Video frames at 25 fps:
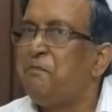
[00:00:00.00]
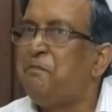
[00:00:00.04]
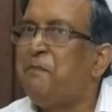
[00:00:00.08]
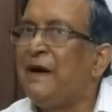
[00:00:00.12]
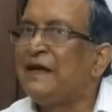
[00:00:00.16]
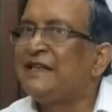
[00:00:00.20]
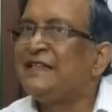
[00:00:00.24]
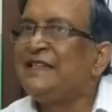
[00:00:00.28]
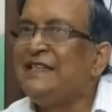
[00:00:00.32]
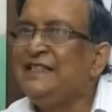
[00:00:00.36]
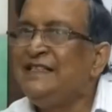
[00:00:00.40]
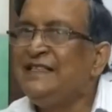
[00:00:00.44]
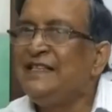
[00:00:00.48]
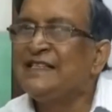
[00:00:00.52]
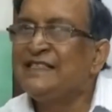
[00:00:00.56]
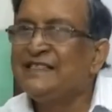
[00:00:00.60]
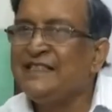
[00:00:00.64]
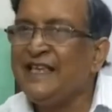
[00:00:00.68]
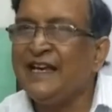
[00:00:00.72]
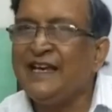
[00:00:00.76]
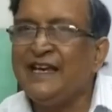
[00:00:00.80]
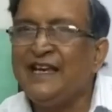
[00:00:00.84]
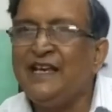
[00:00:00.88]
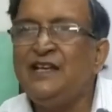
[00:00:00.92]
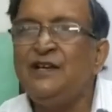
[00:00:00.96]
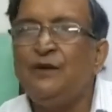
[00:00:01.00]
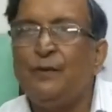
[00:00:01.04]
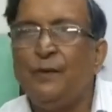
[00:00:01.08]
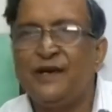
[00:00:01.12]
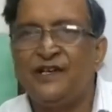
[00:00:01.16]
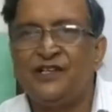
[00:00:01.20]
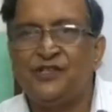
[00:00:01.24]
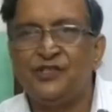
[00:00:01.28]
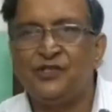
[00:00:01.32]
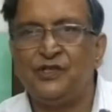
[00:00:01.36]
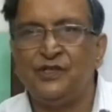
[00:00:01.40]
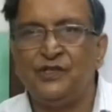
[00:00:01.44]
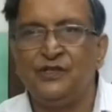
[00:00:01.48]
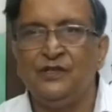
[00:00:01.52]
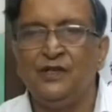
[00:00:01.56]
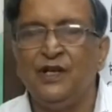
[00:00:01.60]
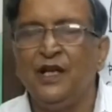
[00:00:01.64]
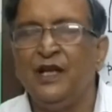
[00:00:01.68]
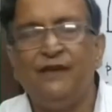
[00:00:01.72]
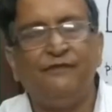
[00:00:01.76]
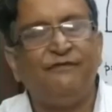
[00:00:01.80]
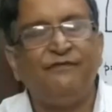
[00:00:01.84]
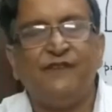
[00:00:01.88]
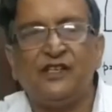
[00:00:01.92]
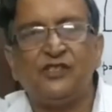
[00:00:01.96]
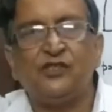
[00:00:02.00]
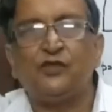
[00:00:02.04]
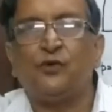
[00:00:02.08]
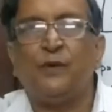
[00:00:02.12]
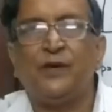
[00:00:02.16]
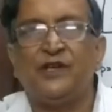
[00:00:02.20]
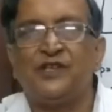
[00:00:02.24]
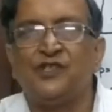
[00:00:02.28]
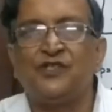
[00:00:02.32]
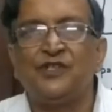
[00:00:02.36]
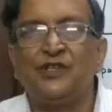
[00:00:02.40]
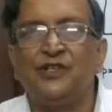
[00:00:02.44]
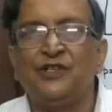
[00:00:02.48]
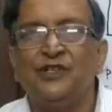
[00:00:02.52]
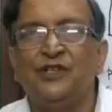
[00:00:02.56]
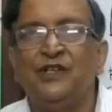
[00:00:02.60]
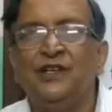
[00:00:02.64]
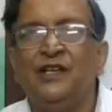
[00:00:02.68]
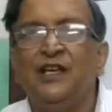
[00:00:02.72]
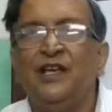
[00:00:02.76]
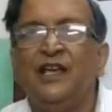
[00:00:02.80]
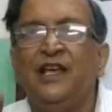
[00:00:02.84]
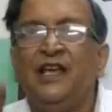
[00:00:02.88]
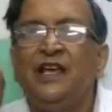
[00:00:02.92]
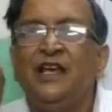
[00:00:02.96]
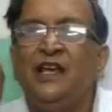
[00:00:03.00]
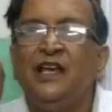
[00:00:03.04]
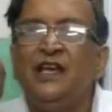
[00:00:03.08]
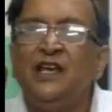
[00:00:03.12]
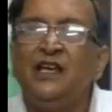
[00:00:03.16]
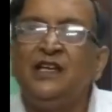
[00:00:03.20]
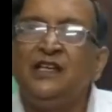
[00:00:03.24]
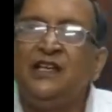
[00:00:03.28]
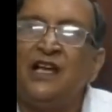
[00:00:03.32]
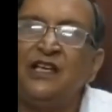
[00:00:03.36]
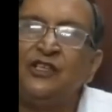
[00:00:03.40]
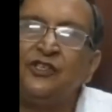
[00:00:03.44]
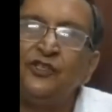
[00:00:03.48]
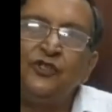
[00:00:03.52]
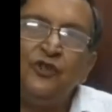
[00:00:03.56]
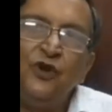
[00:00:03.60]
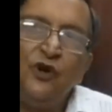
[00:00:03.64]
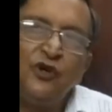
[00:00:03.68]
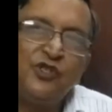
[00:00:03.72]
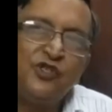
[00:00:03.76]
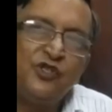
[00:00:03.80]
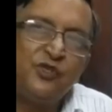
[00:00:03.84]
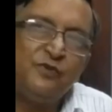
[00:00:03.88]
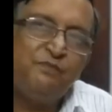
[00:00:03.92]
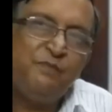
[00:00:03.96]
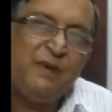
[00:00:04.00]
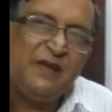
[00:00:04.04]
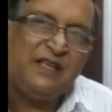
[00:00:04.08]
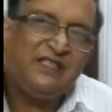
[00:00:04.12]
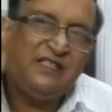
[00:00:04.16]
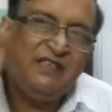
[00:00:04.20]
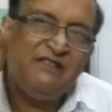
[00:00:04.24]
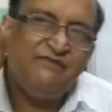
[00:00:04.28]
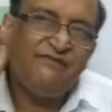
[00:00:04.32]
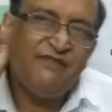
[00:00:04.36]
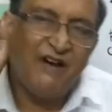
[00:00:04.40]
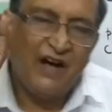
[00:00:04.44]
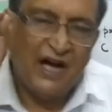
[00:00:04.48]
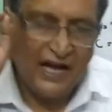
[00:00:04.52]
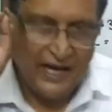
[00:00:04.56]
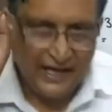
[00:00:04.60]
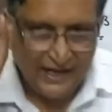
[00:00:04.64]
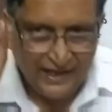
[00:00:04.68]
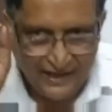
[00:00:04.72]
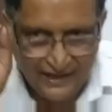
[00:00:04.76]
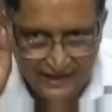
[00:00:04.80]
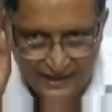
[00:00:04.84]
But in the first question, he does not specify